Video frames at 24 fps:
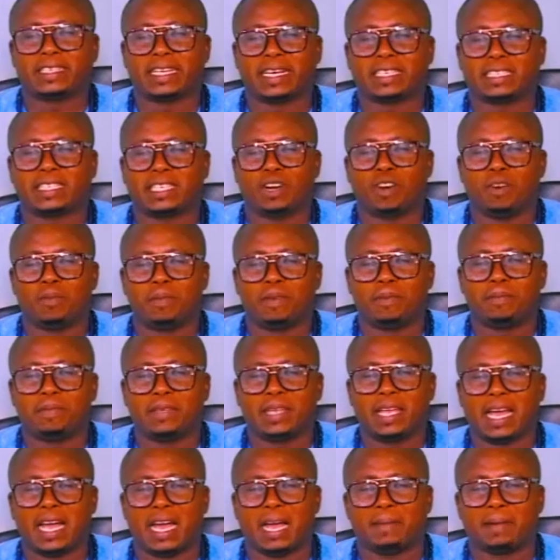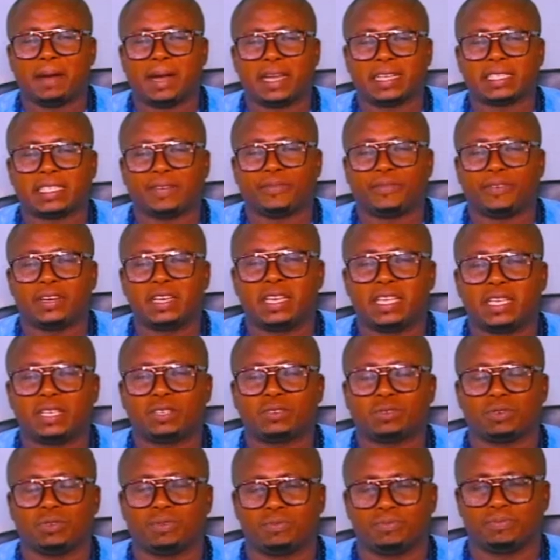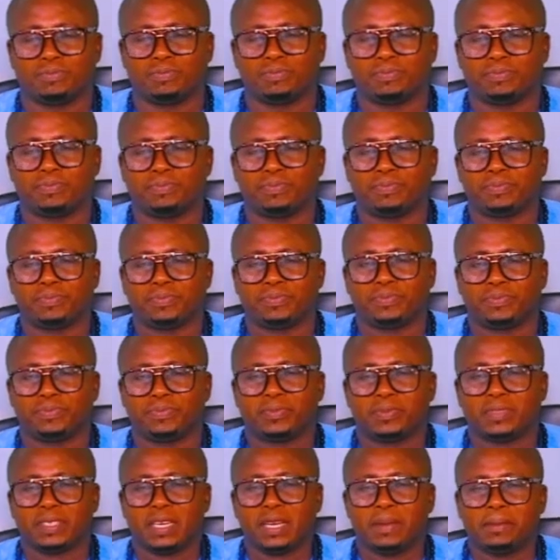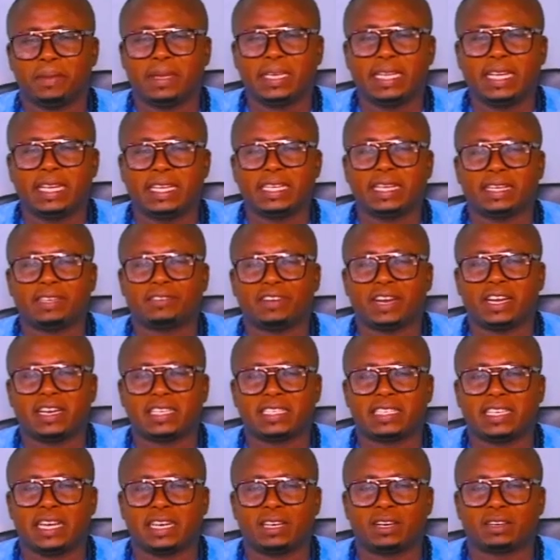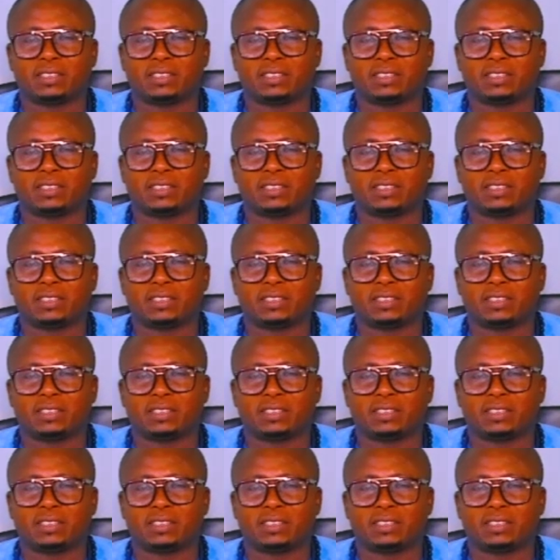church will be a back as a phone. So Me did the traditional